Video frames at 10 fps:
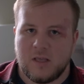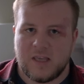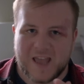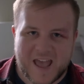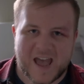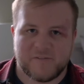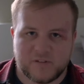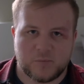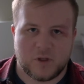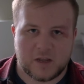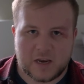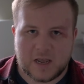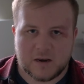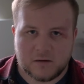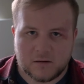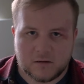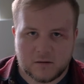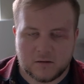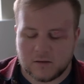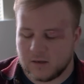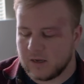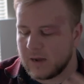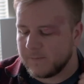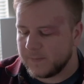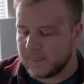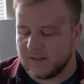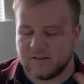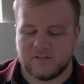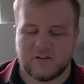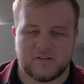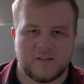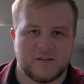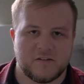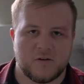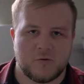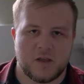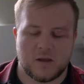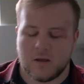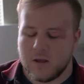you have to plug it in. That's annoying.